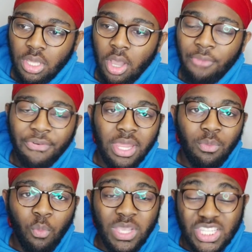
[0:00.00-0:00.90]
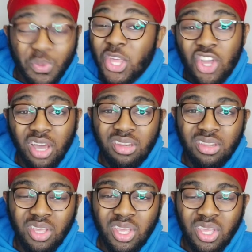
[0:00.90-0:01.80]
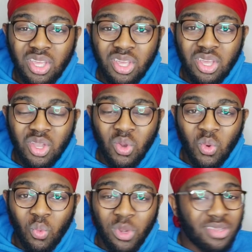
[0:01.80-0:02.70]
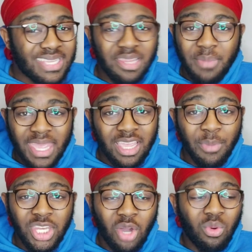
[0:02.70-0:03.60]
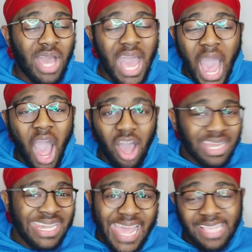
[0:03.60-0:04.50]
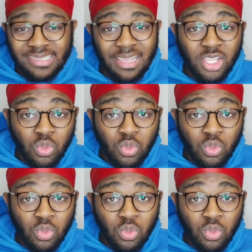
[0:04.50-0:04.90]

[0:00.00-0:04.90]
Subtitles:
Hopefully, we switch on. We don't take the mick and we don't let it slip.